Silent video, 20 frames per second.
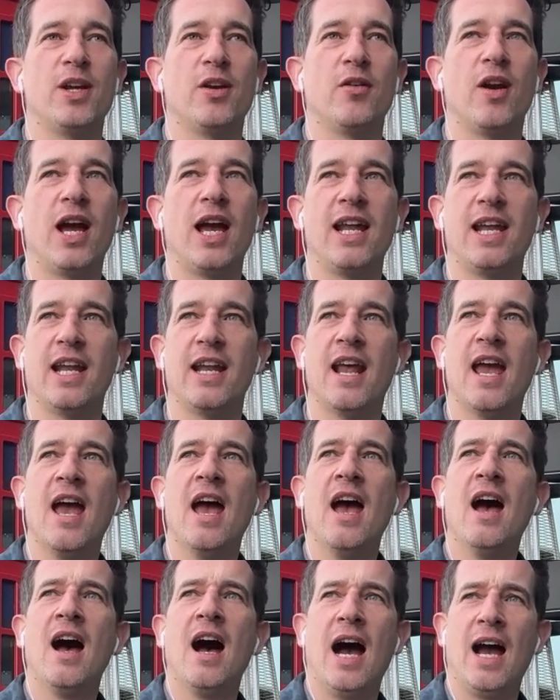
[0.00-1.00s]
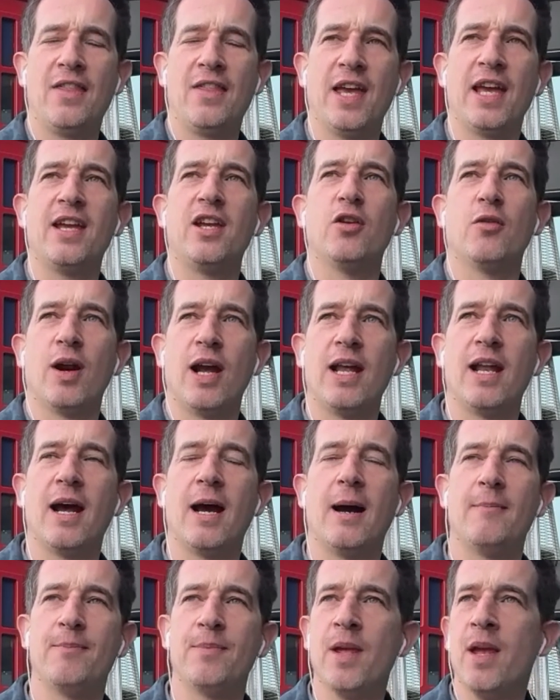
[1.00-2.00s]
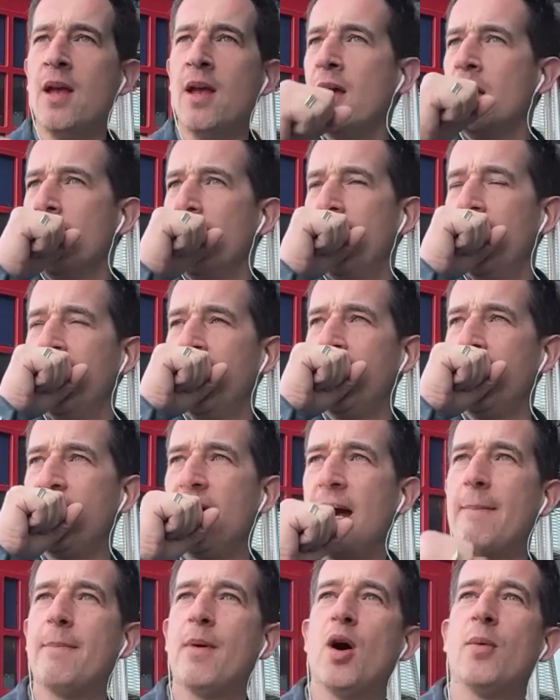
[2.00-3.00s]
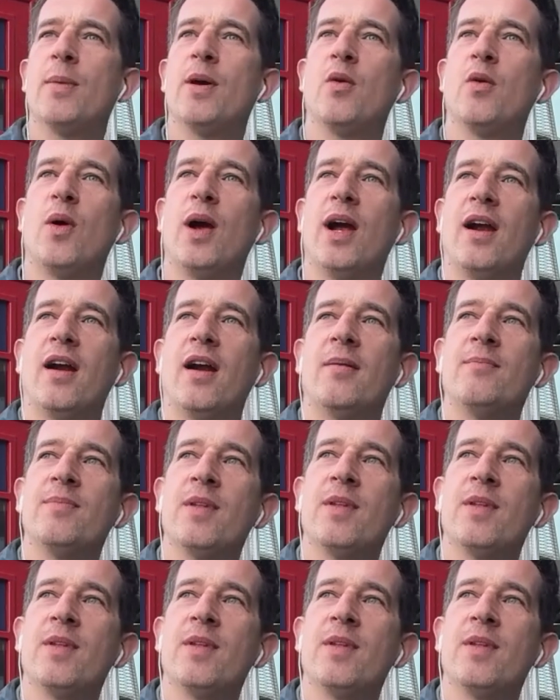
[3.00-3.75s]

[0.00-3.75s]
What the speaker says: You're right, and I think you're right. That moment where